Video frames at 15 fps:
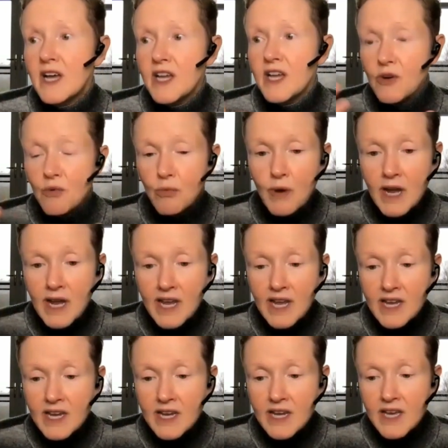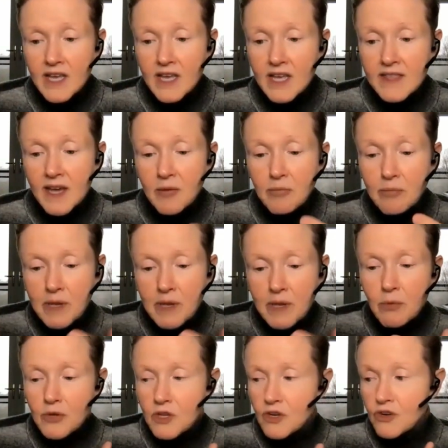in a way that
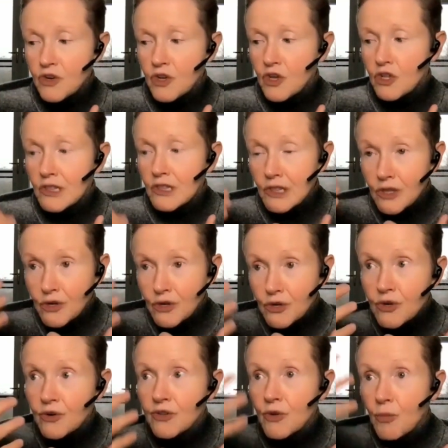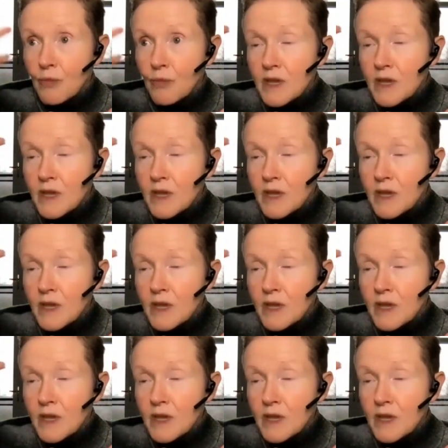people can learn that